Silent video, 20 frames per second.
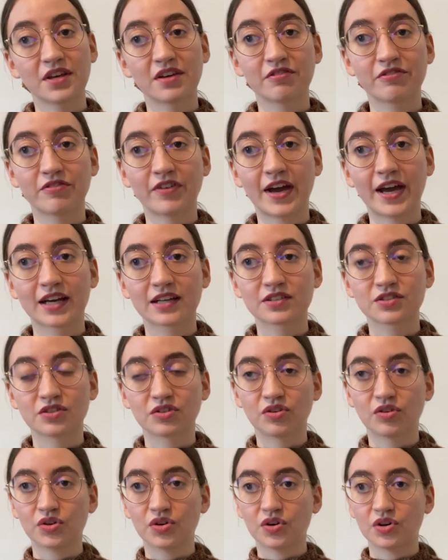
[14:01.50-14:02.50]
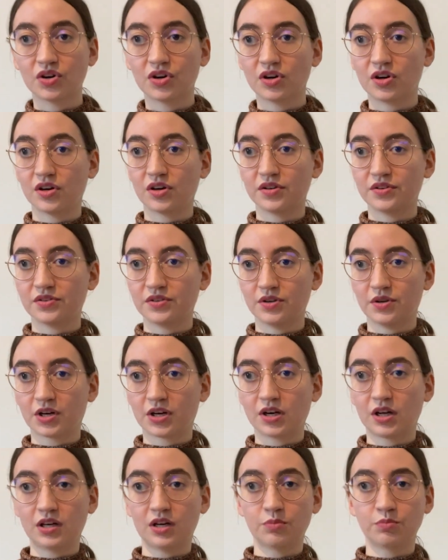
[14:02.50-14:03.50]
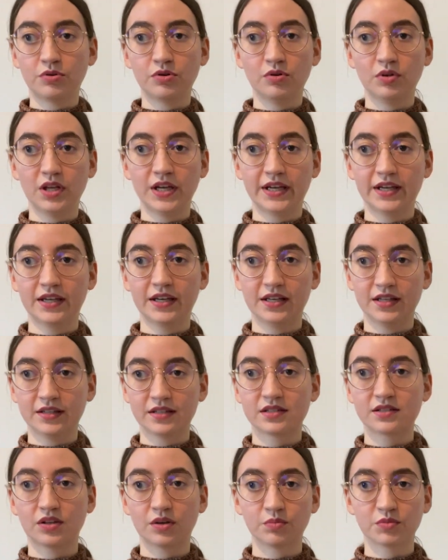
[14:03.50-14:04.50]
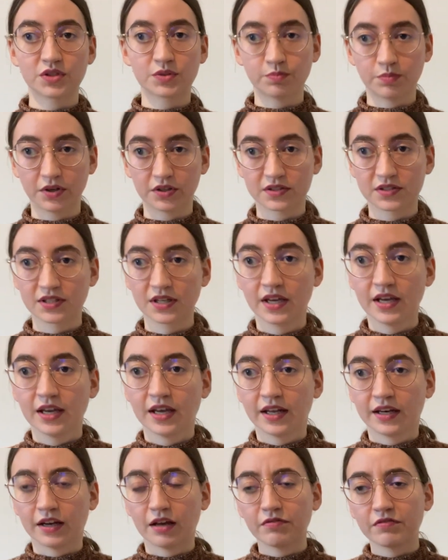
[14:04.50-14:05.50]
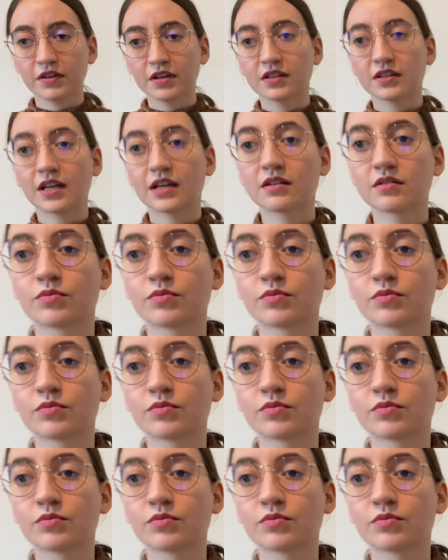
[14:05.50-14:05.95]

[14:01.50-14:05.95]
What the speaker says: effect or the color pooling in some spots. And I think that